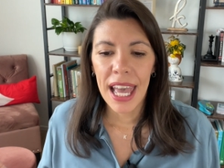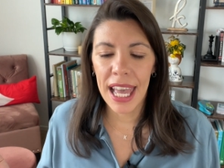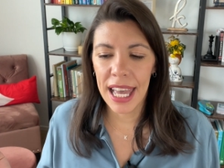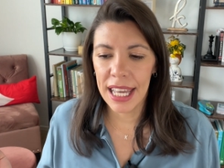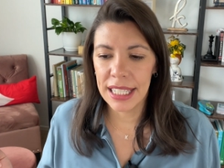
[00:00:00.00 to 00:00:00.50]

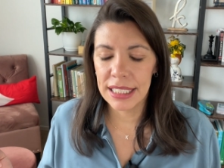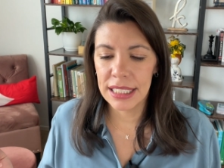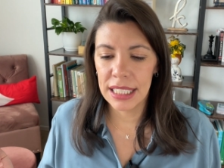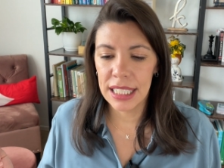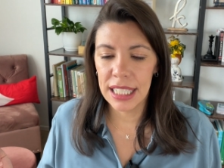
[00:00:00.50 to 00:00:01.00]
and
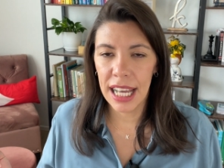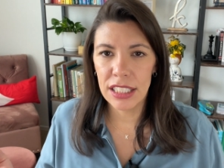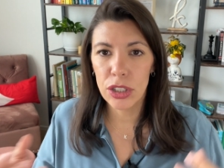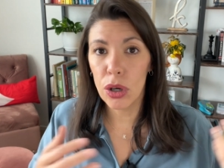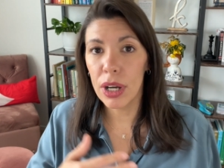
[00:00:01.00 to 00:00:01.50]
he had
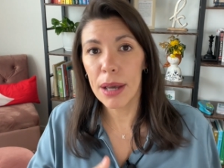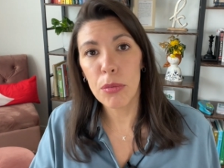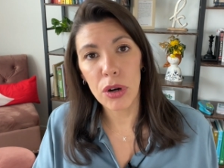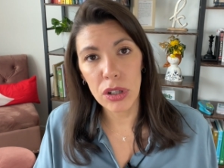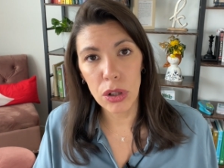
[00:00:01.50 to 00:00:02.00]
to go get
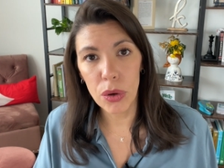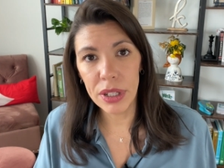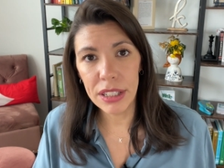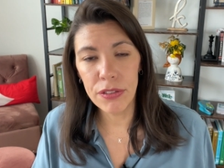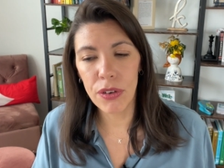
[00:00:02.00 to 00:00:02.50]
more
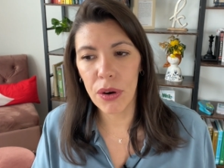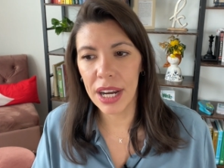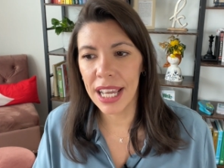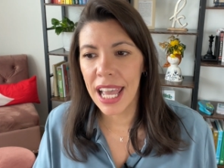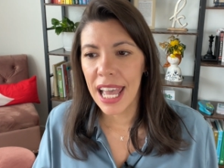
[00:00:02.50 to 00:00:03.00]
chlorine for
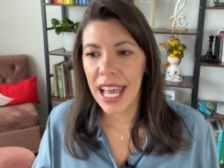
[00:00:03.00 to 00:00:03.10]
it.